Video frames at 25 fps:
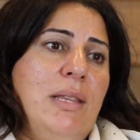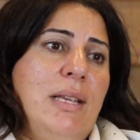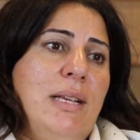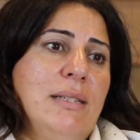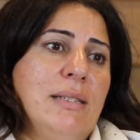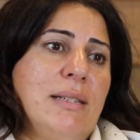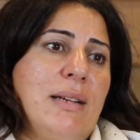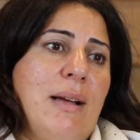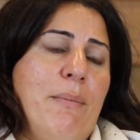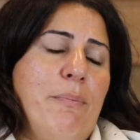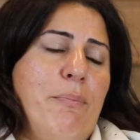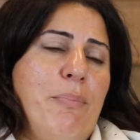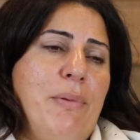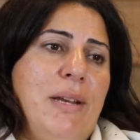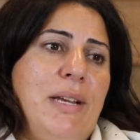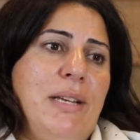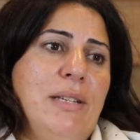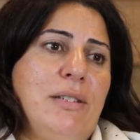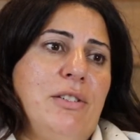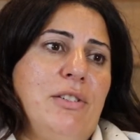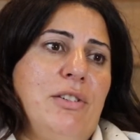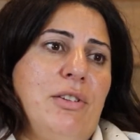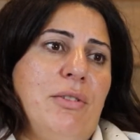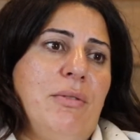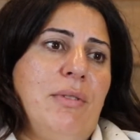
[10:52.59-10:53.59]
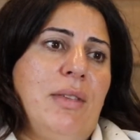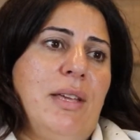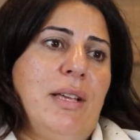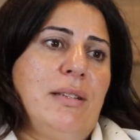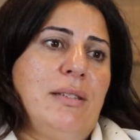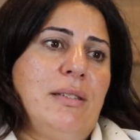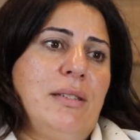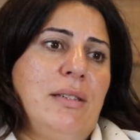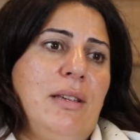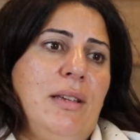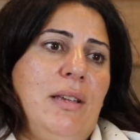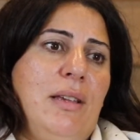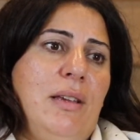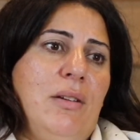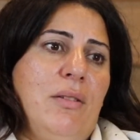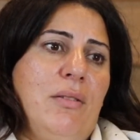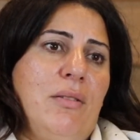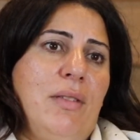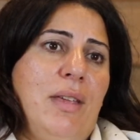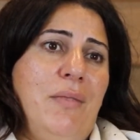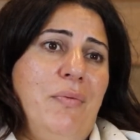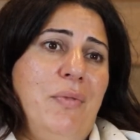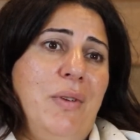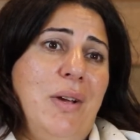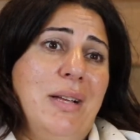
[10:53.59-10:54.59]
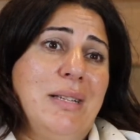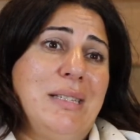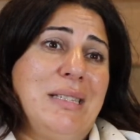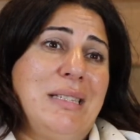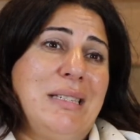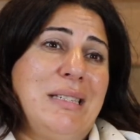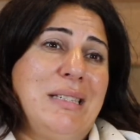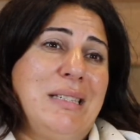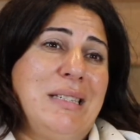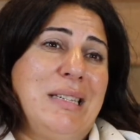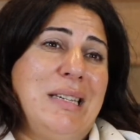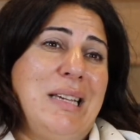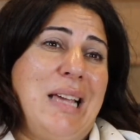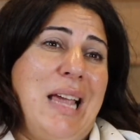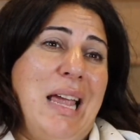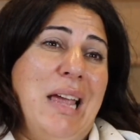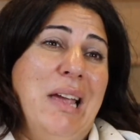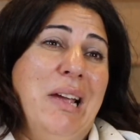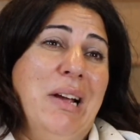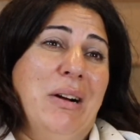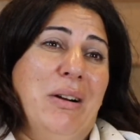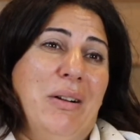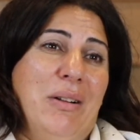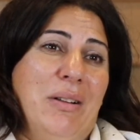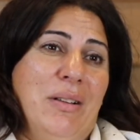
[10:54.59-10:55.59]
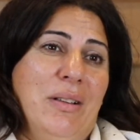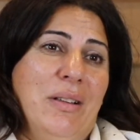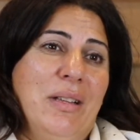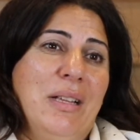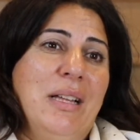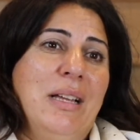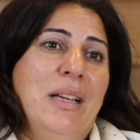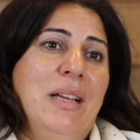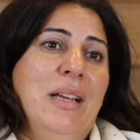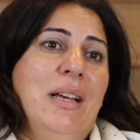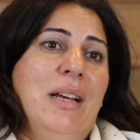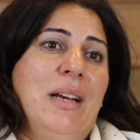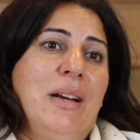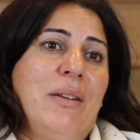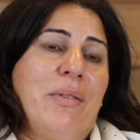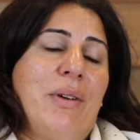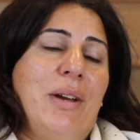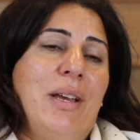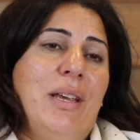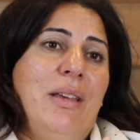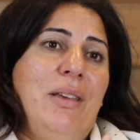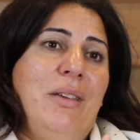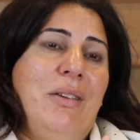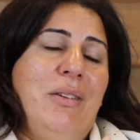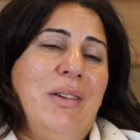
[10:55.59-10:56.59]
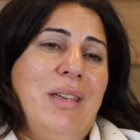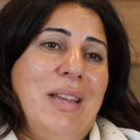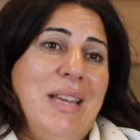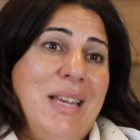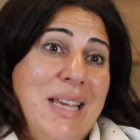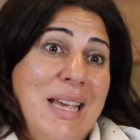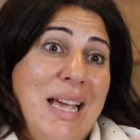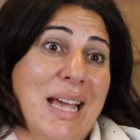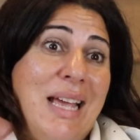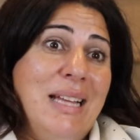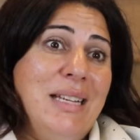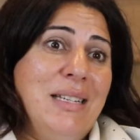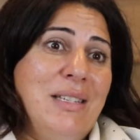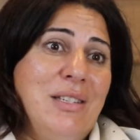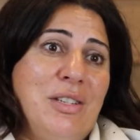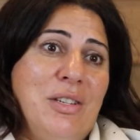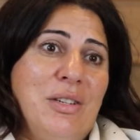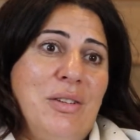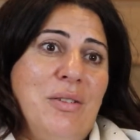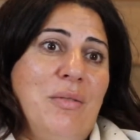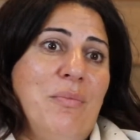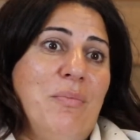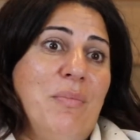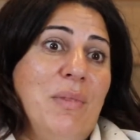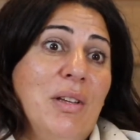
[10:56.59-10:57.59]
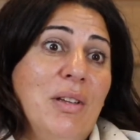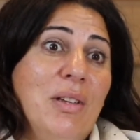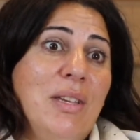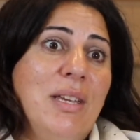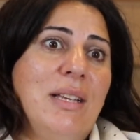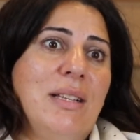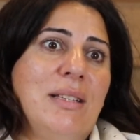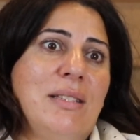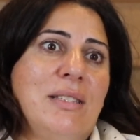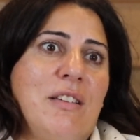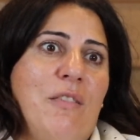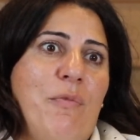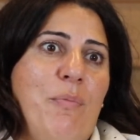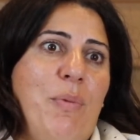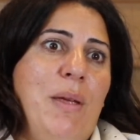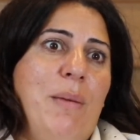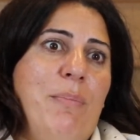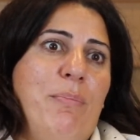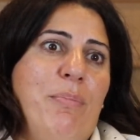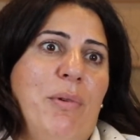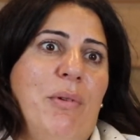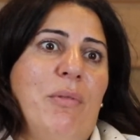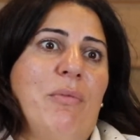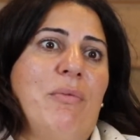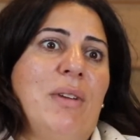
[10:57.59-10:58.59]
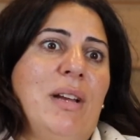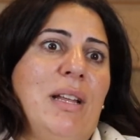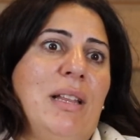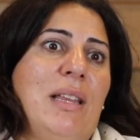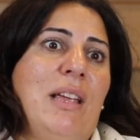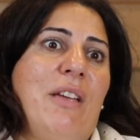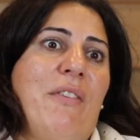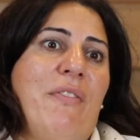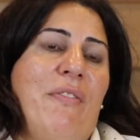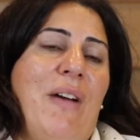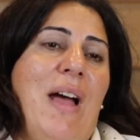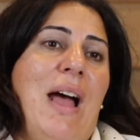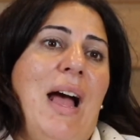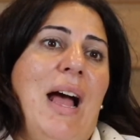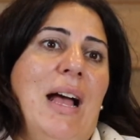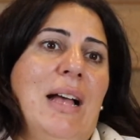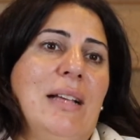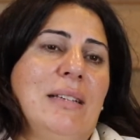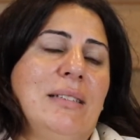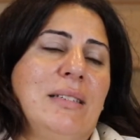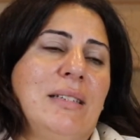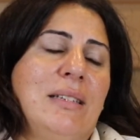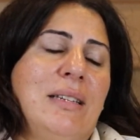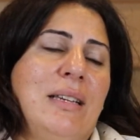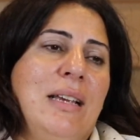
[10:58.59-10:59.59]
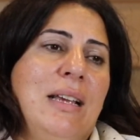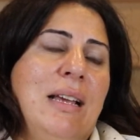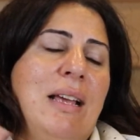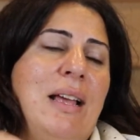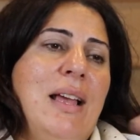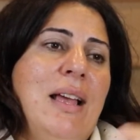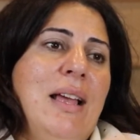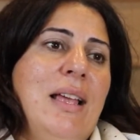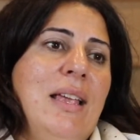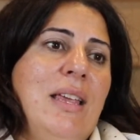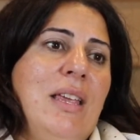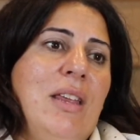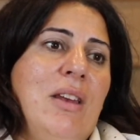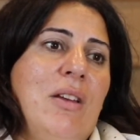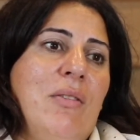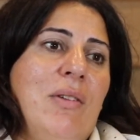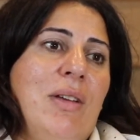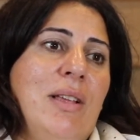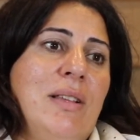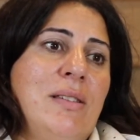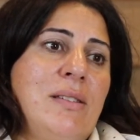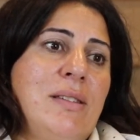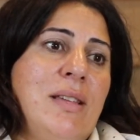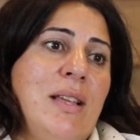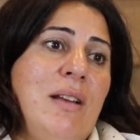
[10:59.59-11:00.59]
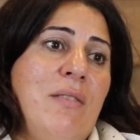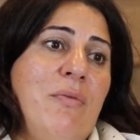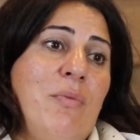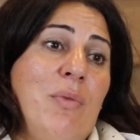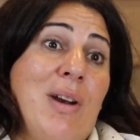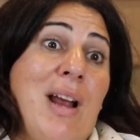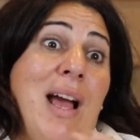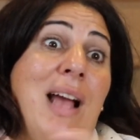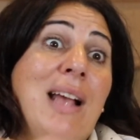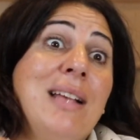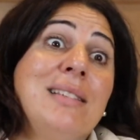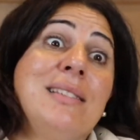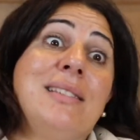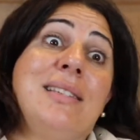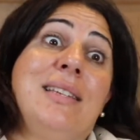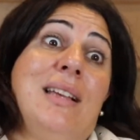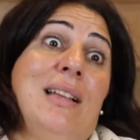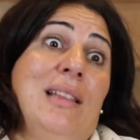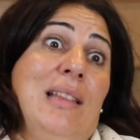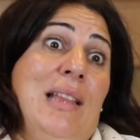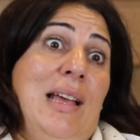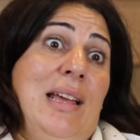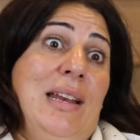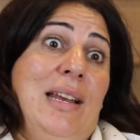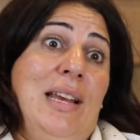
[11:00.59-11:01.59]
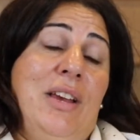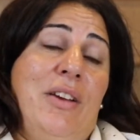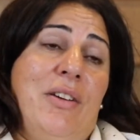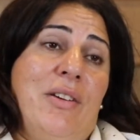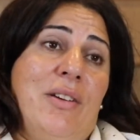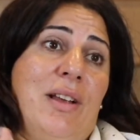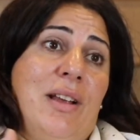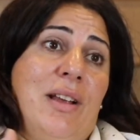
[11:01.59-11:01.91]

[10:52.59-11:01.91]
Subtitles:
these companies do this, you know, they've got scale, right? You can get to millions of people really fast. You know, instead of what I see a lot here in